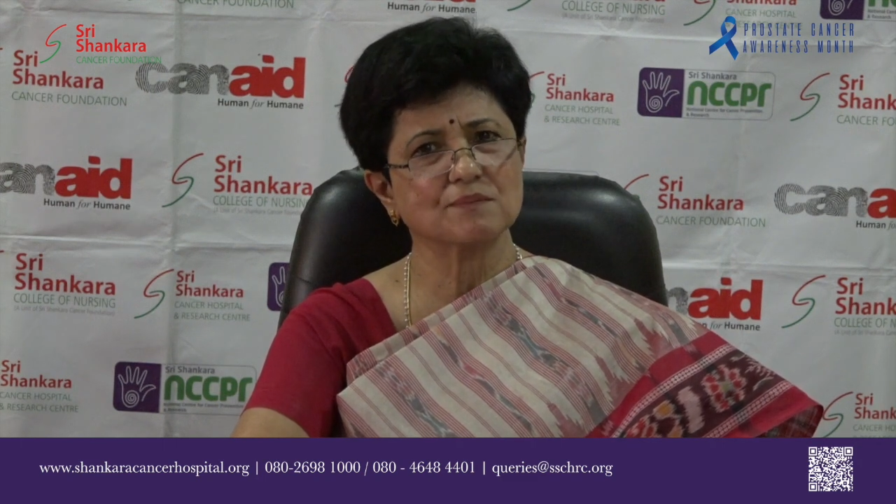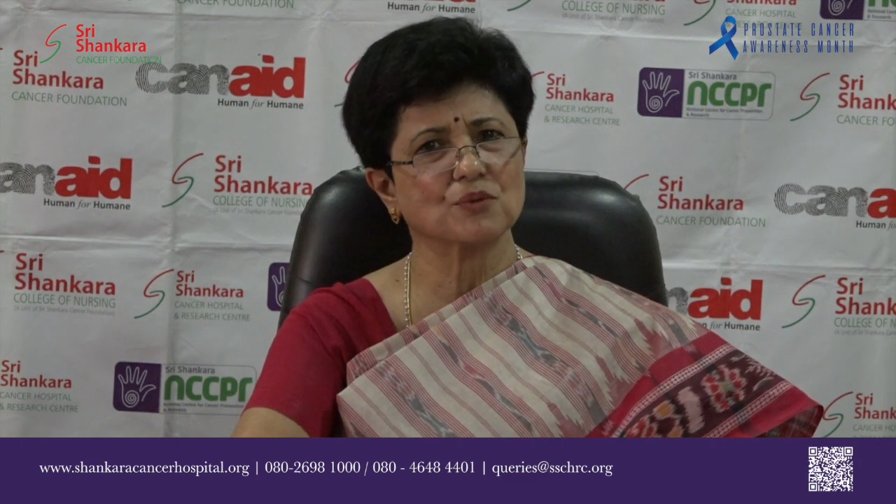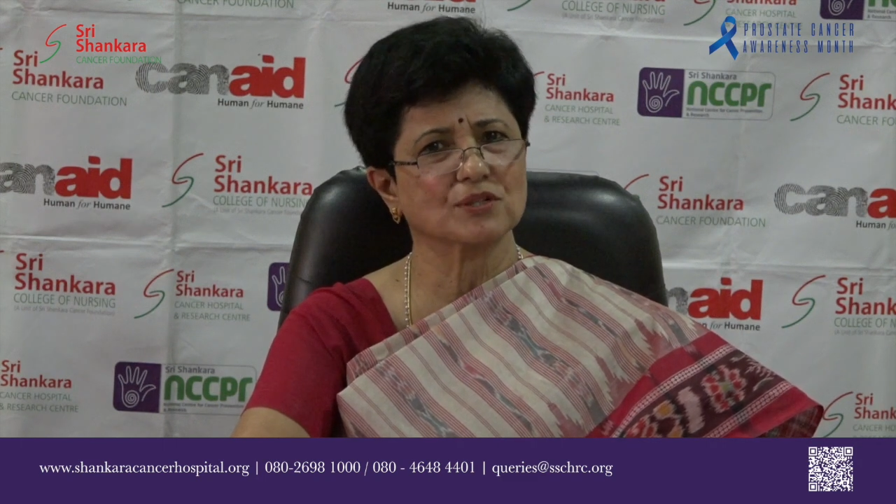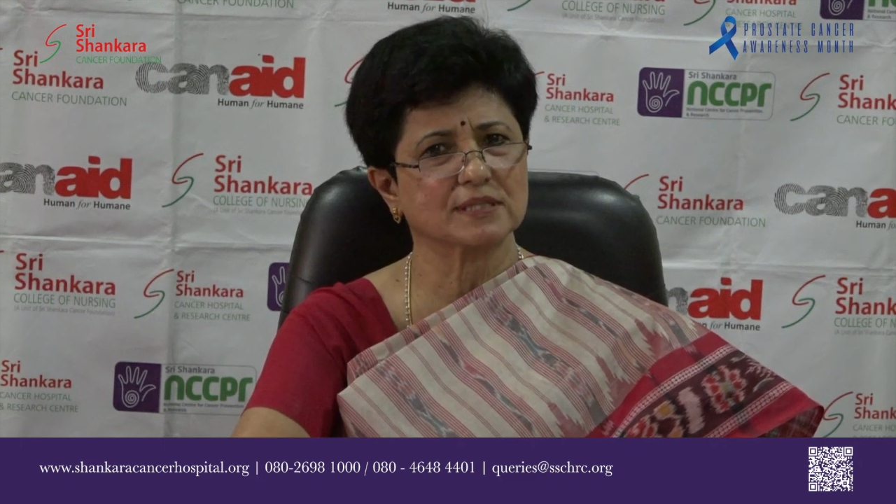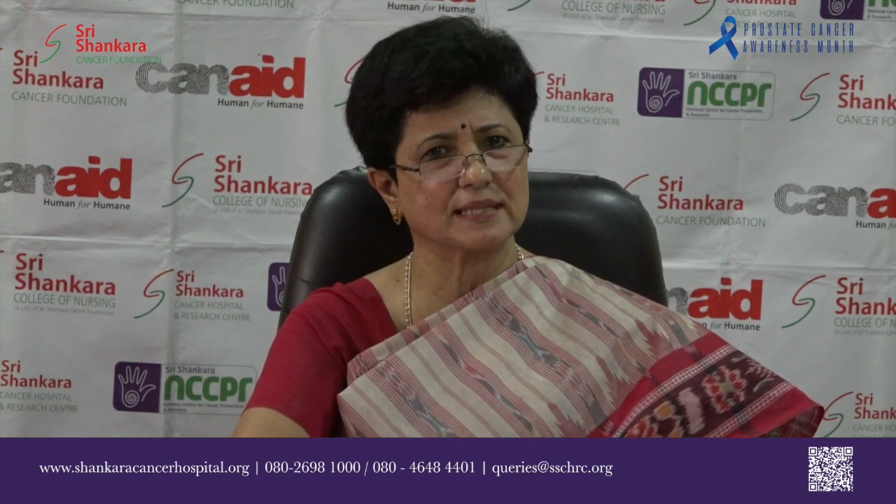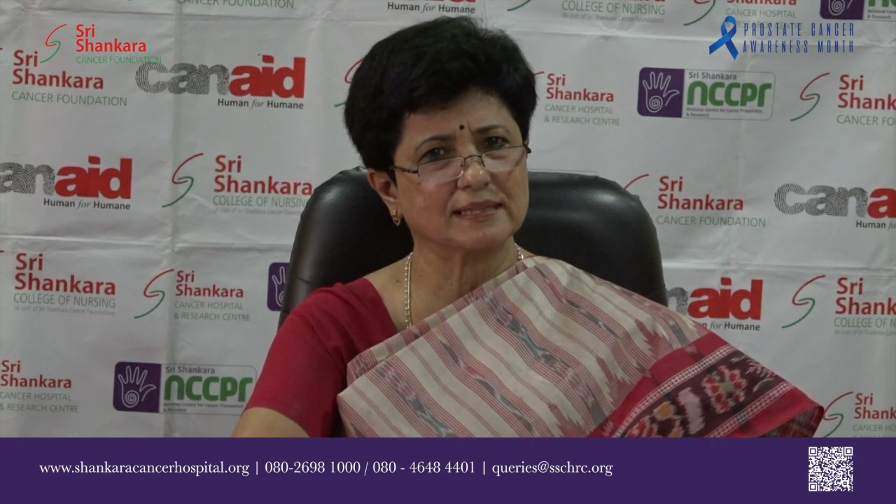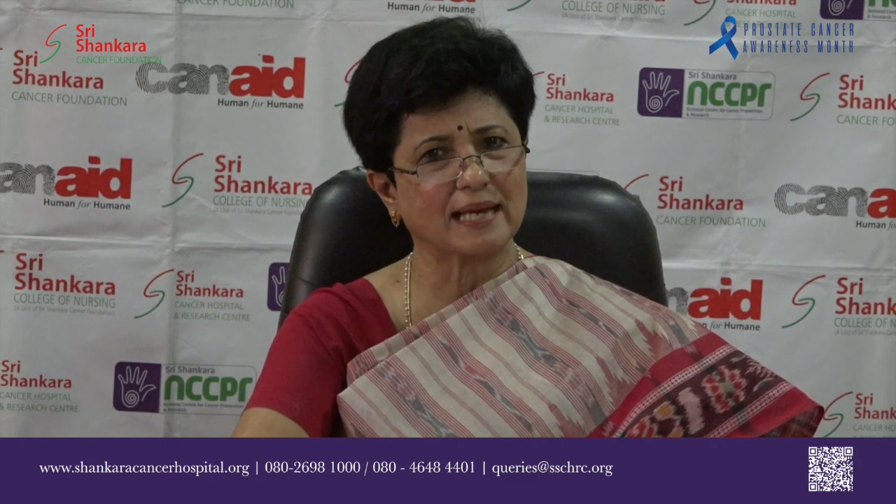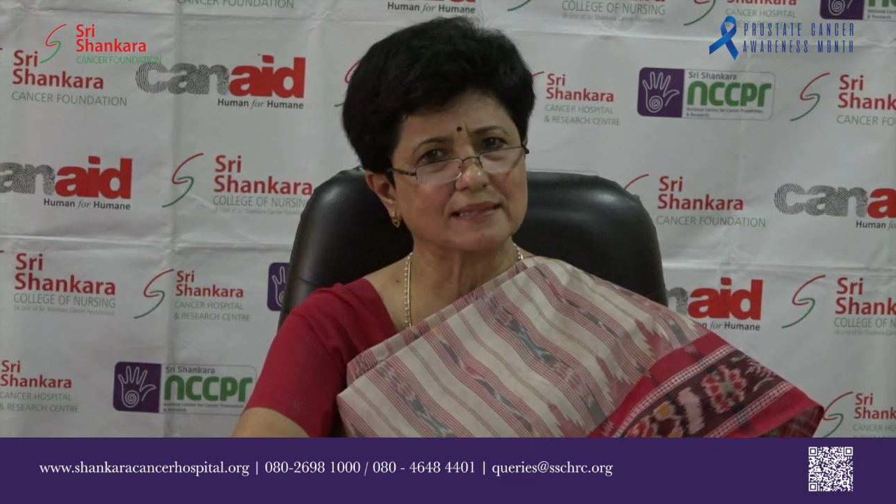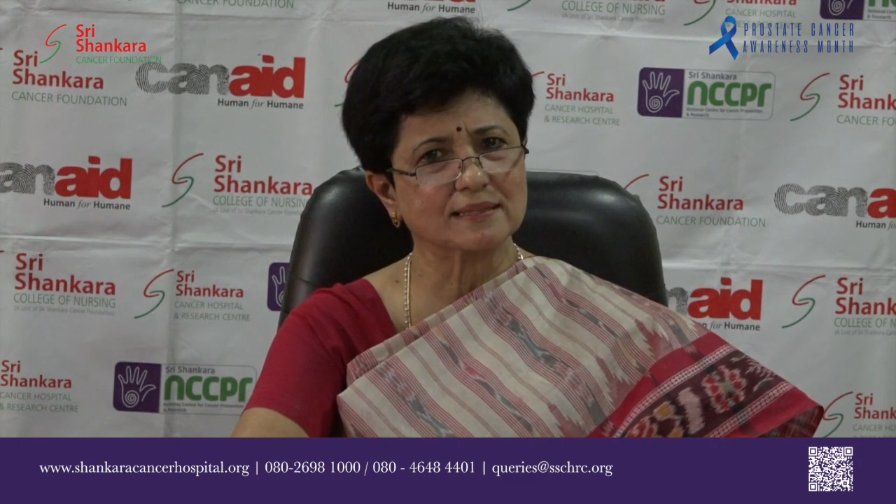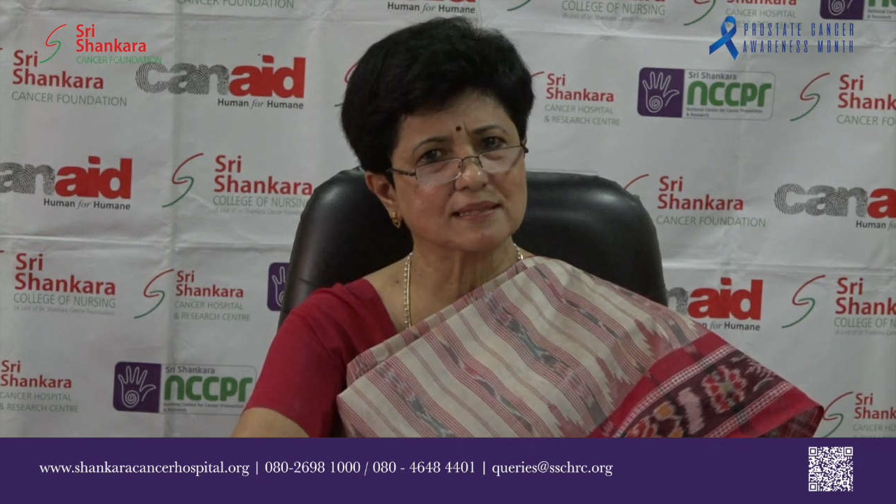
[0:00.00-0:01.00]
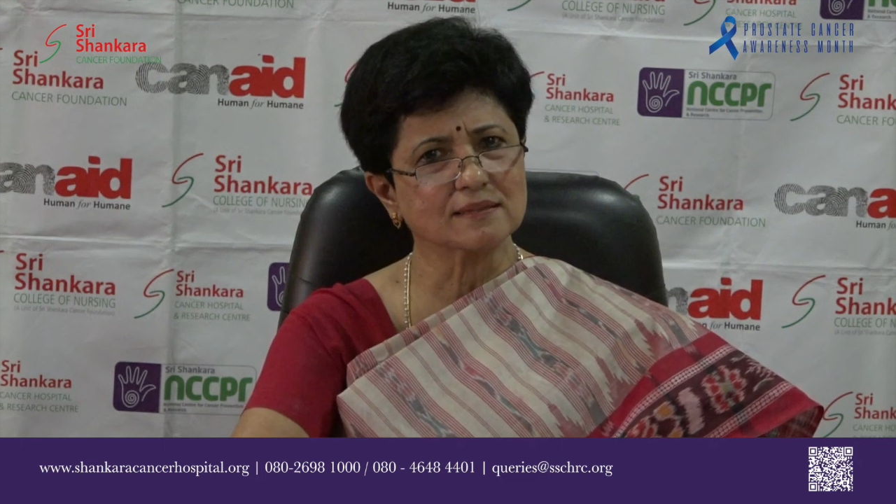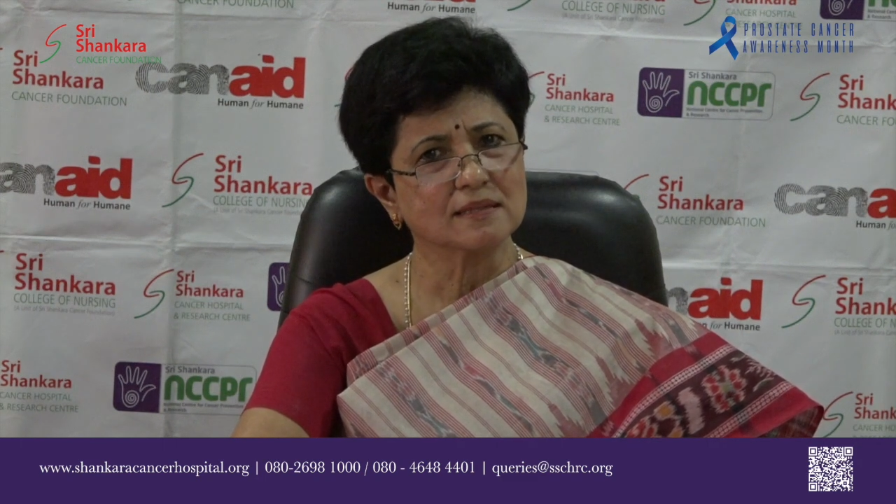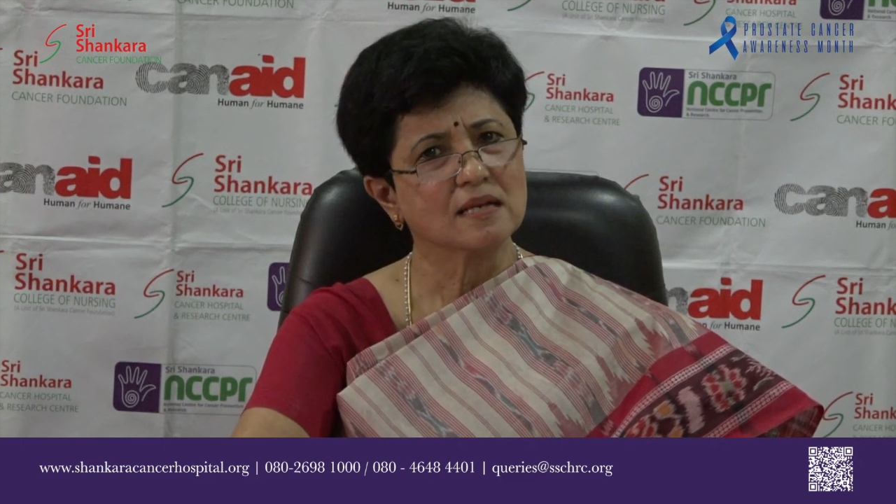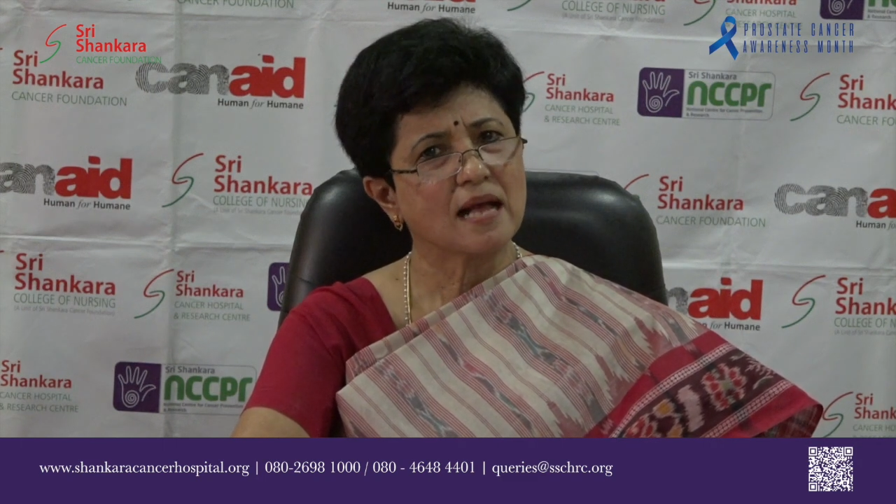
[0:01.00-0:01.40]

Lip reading: in prostate cancer,